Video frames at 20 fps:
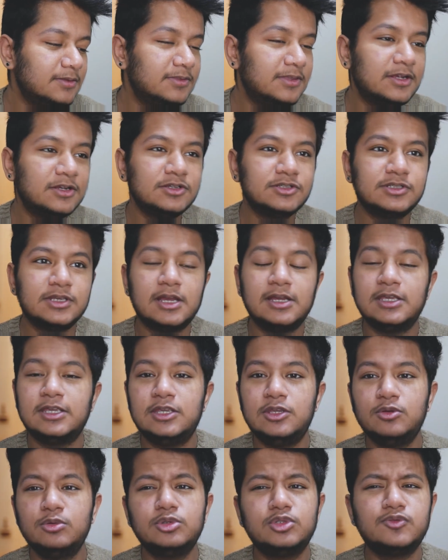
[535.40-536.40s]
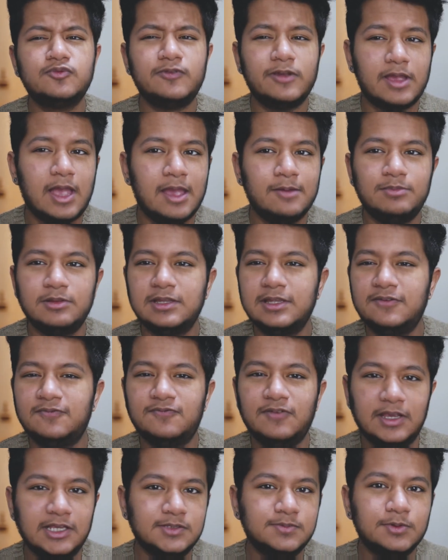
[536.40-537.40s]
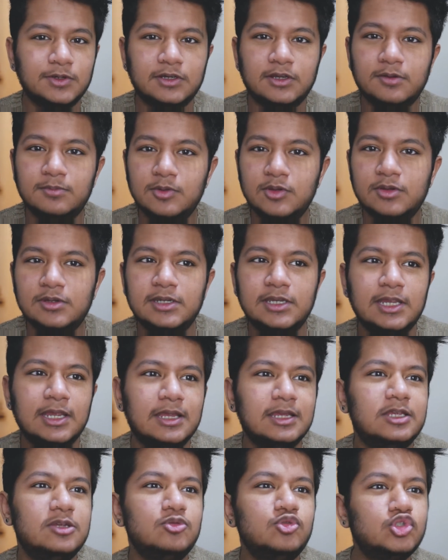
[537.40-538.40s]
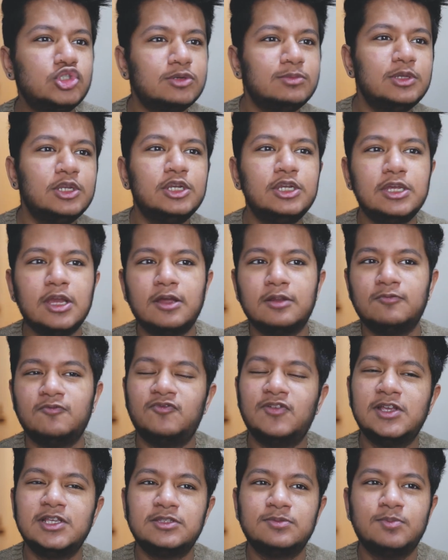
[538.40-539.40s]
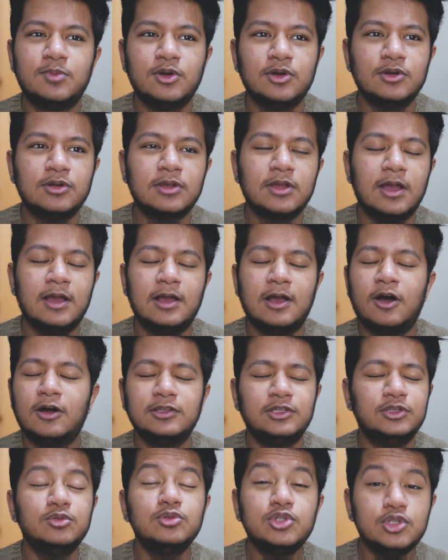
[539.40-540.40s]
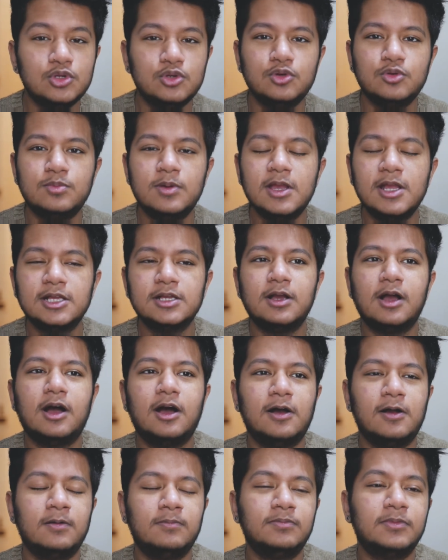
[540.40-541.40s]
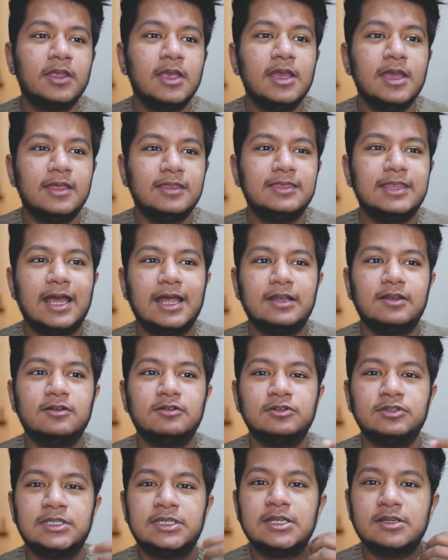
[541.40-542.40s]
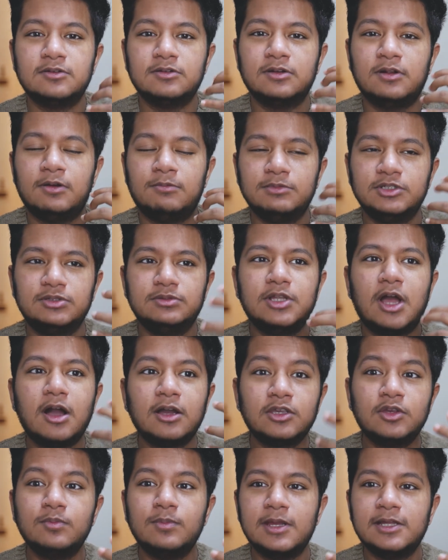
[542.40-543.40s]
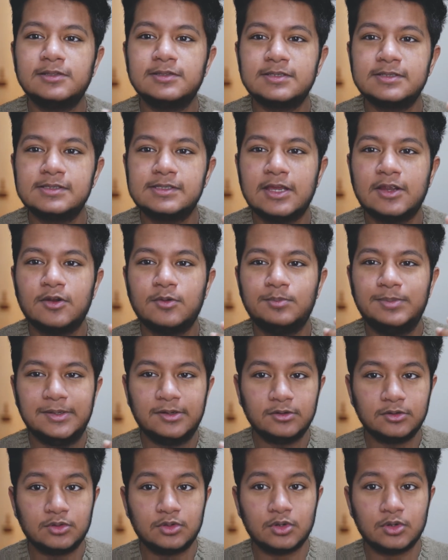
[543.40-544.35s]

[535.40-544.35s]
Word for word: there's a huge, I believe, Facebook community, a huge community on Facebook, uh, on YouTube, um, that um, documents their beard